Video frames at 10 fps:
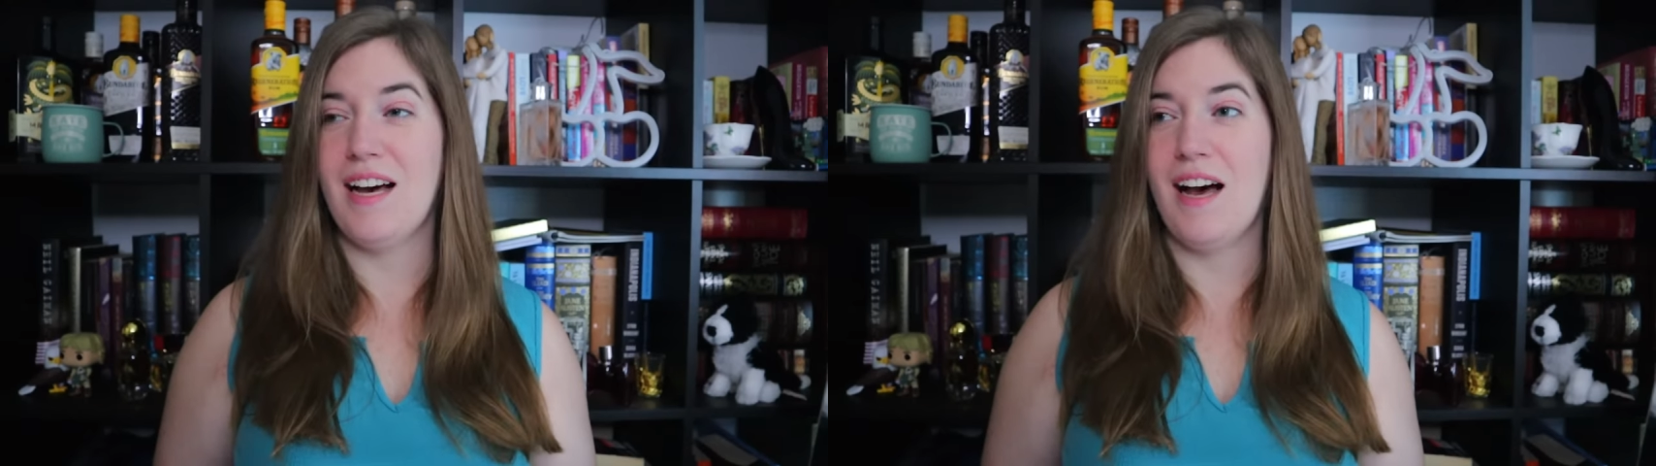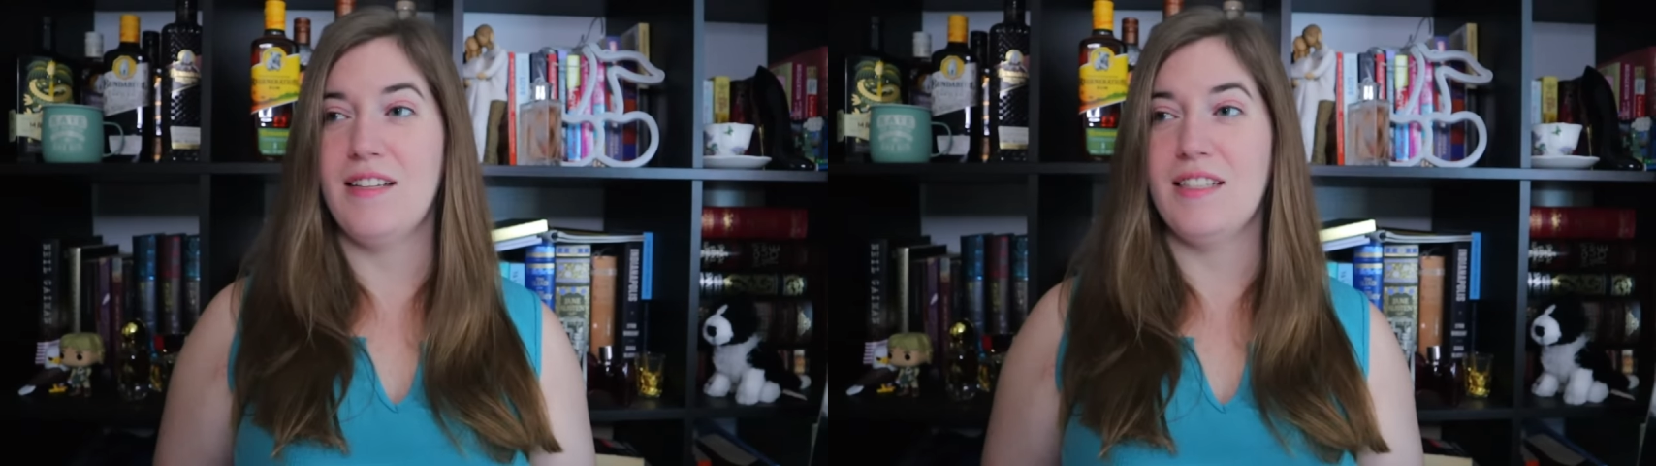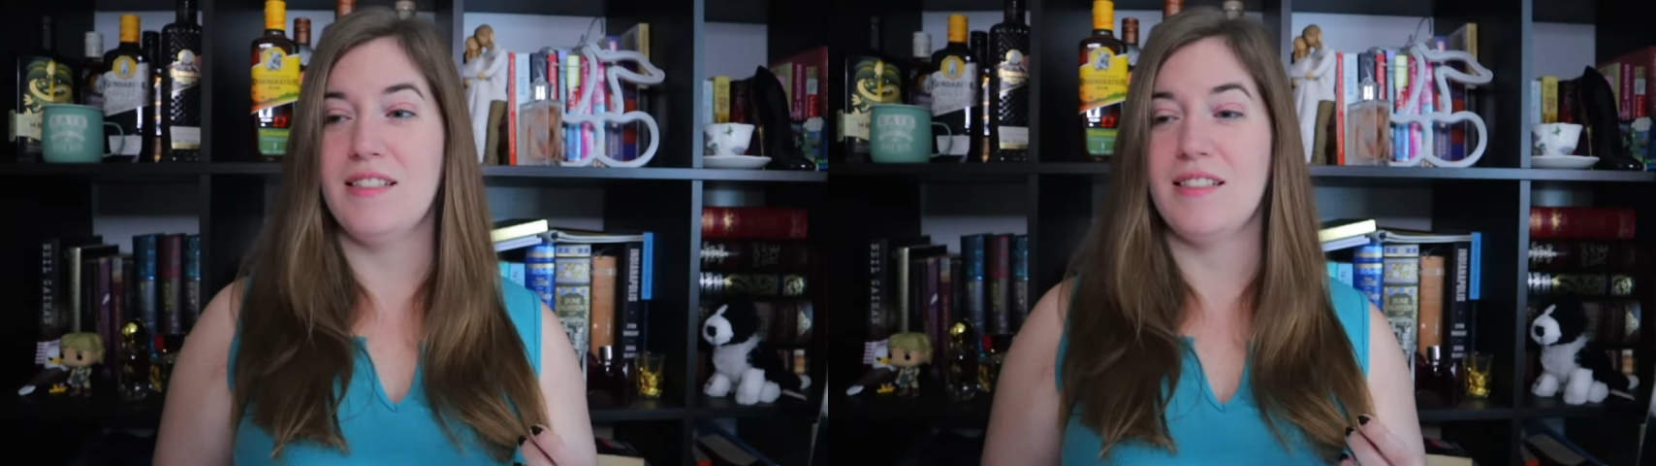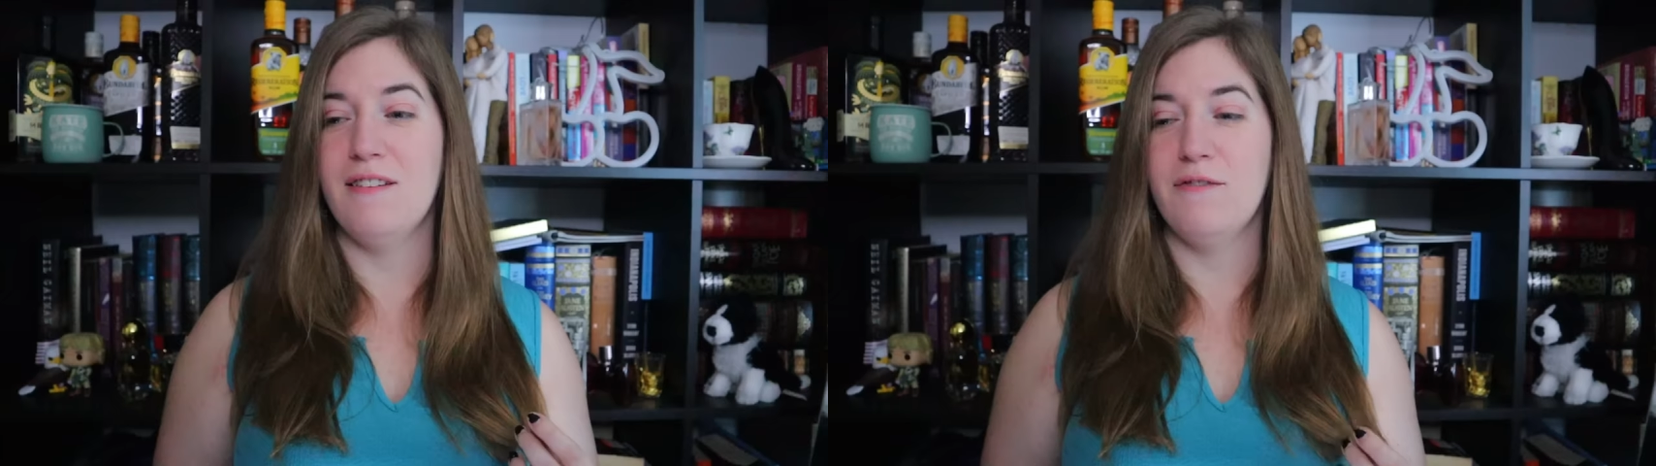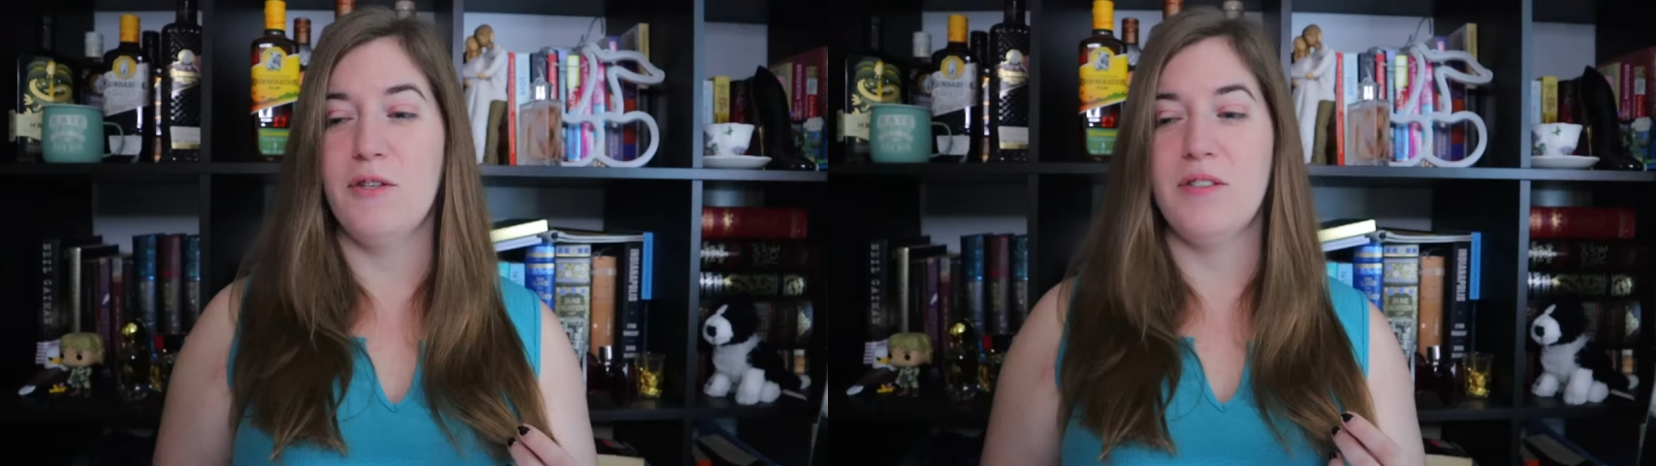to Aussies
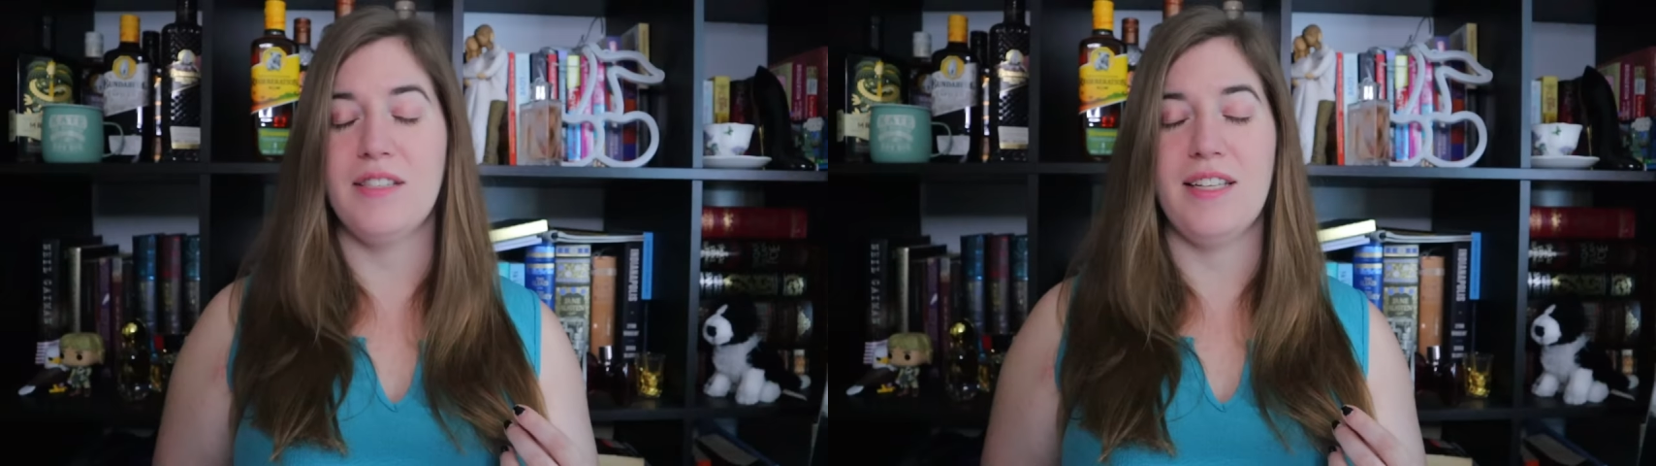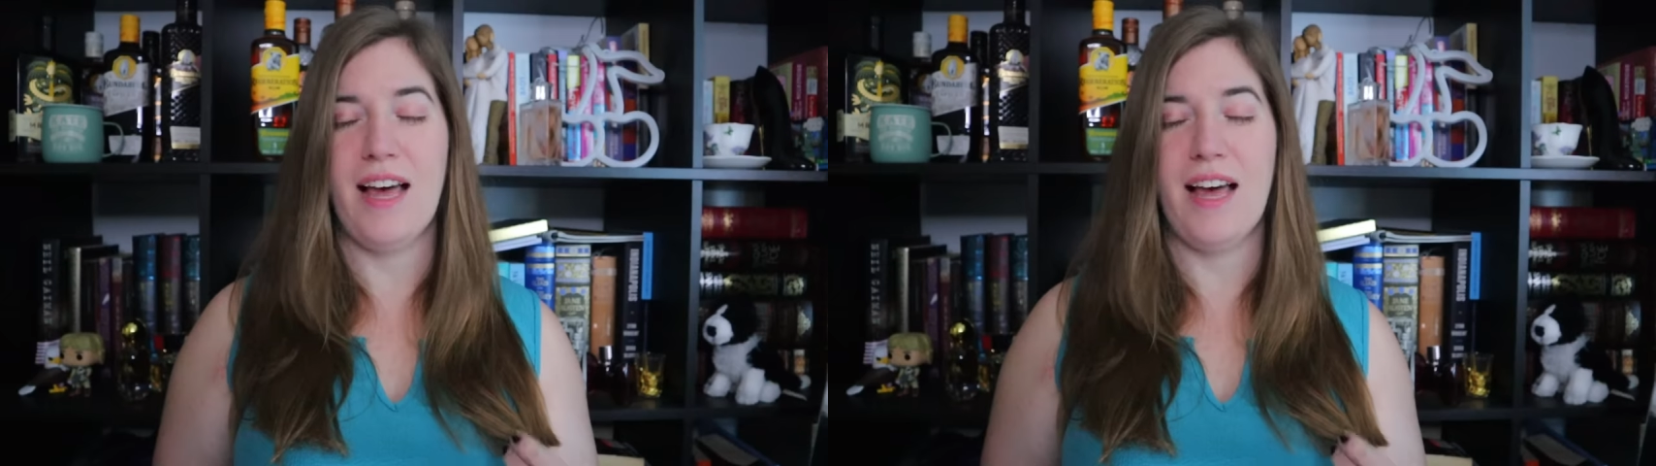confuses the